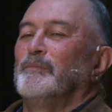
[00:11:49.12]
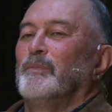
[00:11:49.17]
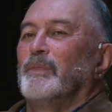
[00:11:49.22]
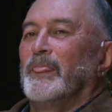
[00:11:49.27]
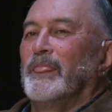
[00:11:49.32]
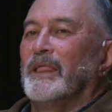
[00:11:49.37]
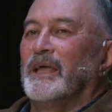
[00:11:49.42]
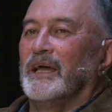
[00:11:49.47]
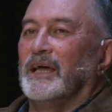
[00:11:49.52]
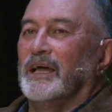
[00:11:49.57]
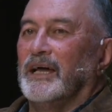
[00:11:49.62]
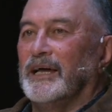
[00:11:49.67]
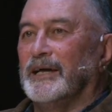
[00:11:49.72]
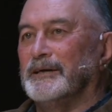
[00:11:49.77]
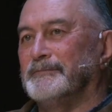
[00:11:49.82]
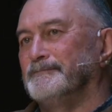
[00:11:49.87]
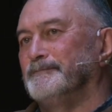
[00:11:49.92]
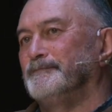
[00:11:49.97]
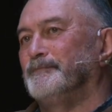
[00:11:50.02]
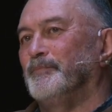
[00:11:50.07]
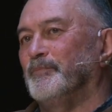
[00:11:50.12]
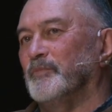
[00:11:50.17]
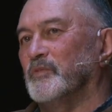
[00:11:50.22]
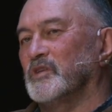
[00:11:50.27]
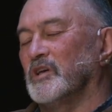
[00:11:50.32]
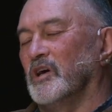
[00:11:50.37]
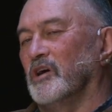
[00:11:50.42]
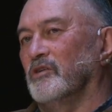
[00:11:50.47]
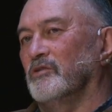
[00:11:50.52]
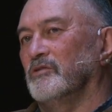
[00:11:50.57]
And
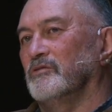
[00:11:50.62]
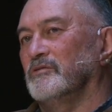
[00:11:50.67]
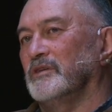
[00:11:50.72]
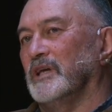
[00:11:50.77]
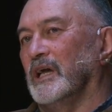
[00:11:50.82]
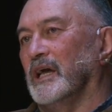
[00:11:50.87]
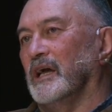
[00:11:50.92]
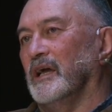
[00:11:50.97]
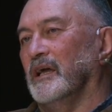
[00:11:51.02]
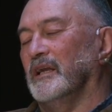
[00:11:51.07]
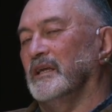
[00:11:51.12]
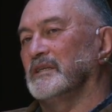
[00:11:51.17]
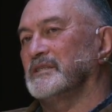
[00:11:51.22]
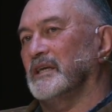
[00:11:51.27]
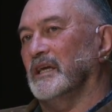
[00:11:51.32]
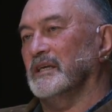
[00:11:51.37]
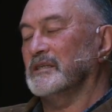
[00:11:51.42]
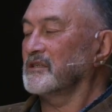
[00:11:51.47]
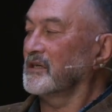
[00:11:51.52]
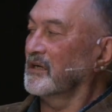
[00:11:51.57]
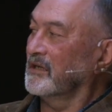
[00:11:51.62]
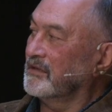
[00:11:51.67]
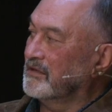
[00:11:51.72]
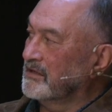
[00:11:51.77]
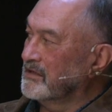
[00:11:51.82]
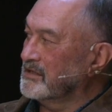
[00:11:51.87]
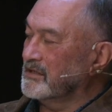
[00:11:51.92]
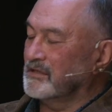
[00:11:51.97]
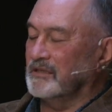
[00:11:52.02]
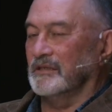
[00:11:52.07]
it's actually
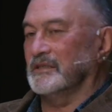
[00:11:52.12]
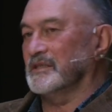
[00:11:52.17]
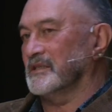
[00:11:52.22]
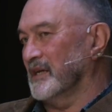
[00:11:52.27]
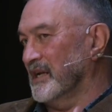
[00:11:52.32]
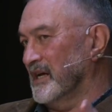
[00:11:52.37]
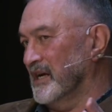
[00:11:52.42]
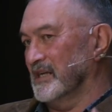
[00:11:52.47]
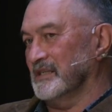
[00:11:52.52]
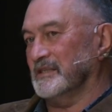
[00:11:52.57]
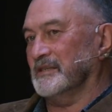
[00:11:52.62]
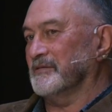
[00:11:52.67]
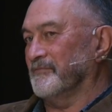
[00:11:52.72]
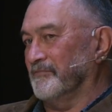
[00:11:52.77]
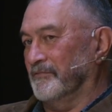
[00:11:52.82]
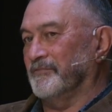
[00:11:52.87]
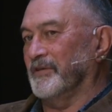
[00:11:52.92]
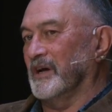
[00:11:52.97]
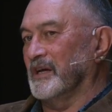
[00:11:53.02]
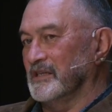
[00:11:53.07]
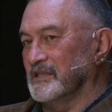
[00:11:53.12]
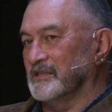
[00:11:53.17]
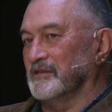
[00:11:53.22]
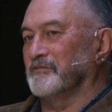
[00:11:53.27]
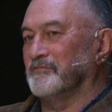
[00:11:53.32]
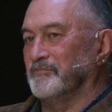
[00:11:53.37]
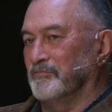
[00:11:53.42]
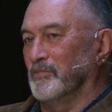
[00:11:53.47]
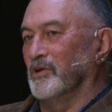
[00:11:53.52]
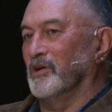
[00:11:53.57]
this last phase
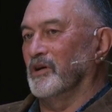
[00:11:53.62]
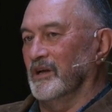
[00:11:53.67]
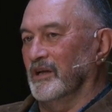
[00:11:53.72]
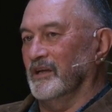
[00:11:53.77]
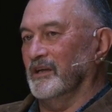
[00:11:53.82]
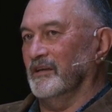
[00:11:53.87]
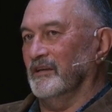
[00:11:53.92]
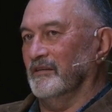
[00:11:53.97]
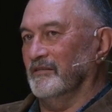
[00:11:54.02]
of my